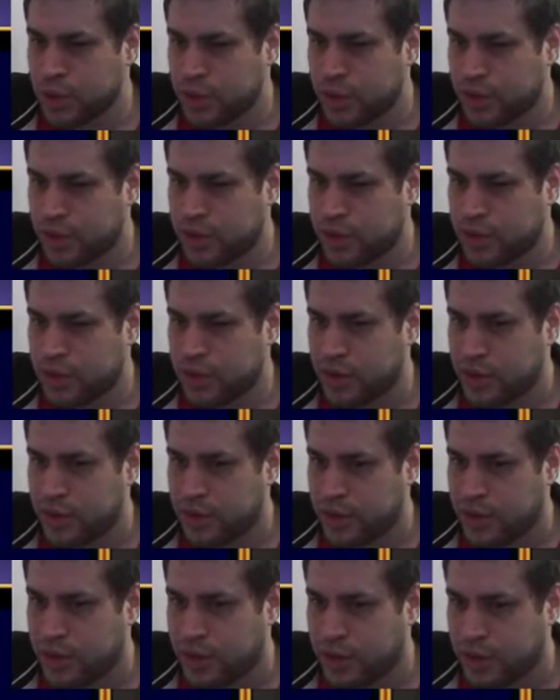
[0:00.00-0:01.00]
not seeing
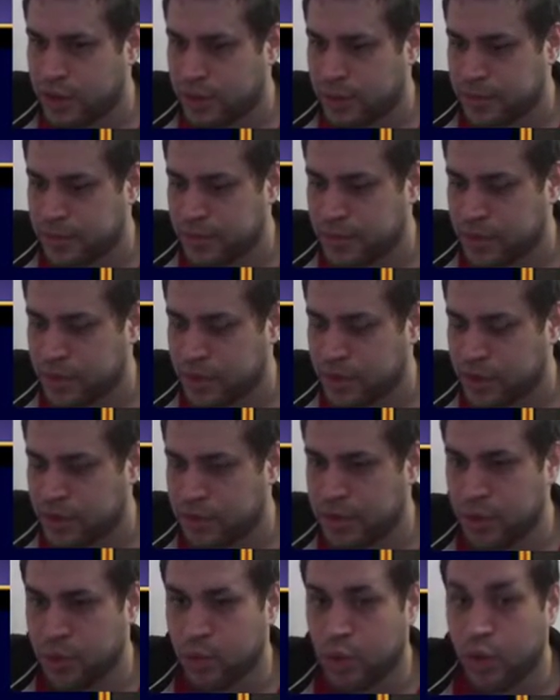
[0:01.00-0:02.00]
the
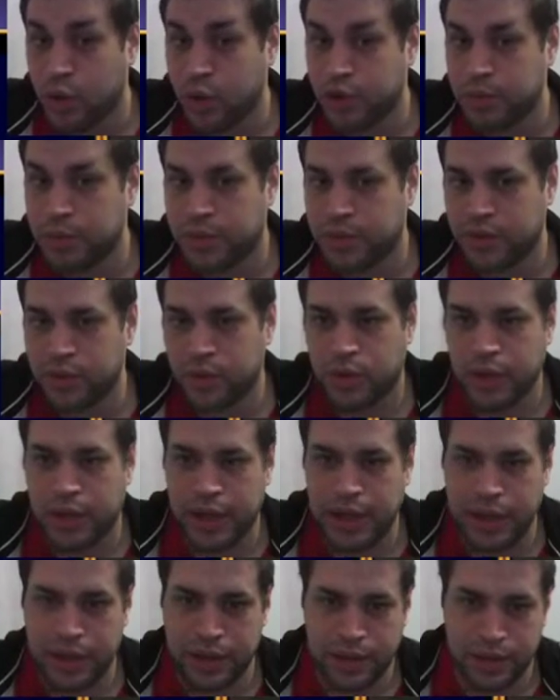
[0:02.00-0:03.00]
Spear Ward Mistil
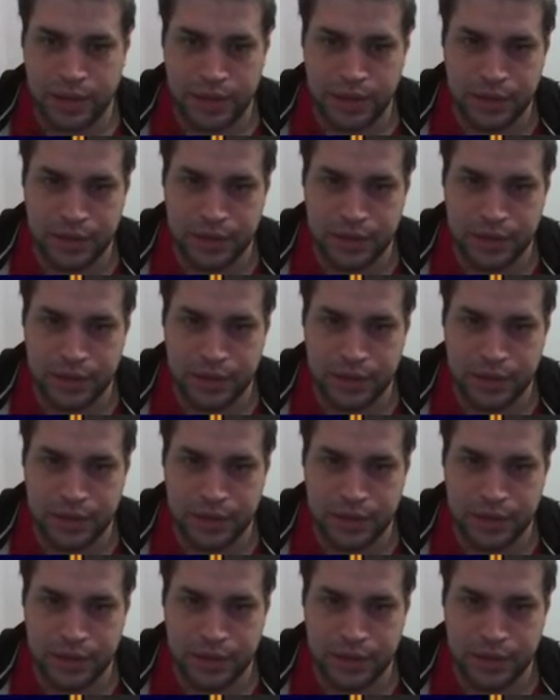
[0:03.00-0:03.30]
10 here.